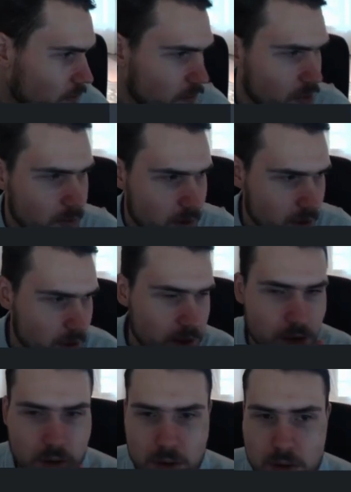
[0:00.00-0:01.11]
Perhaps this is
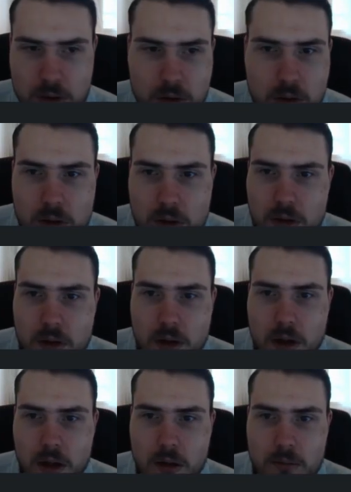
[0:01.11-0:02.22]
good.
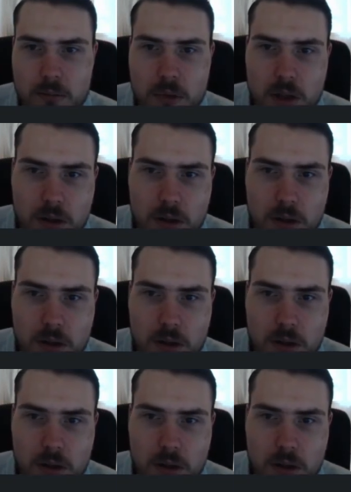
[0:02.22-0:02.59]
No